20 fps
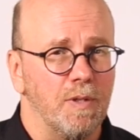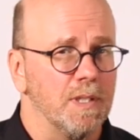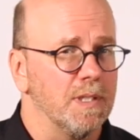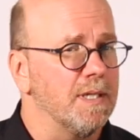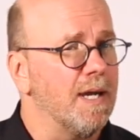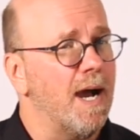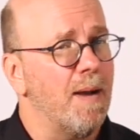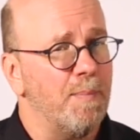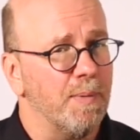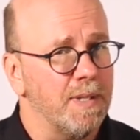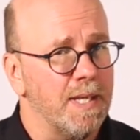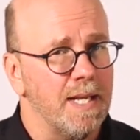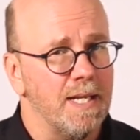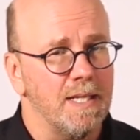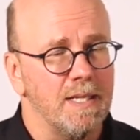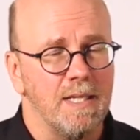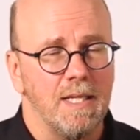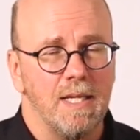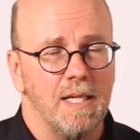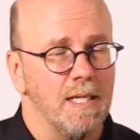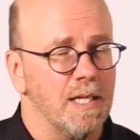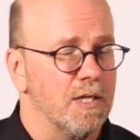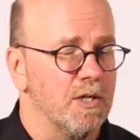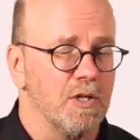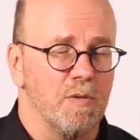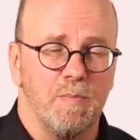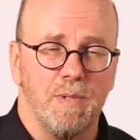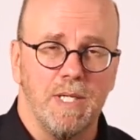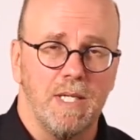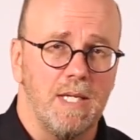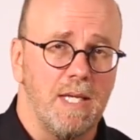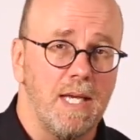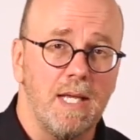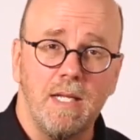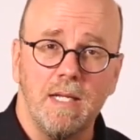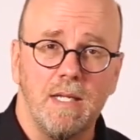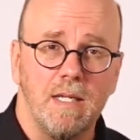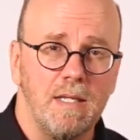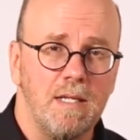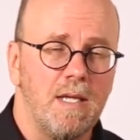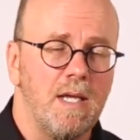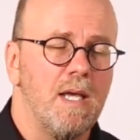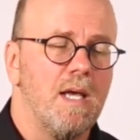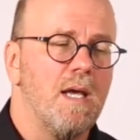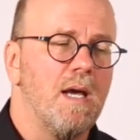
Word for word: and complicated thing. It could be hidden.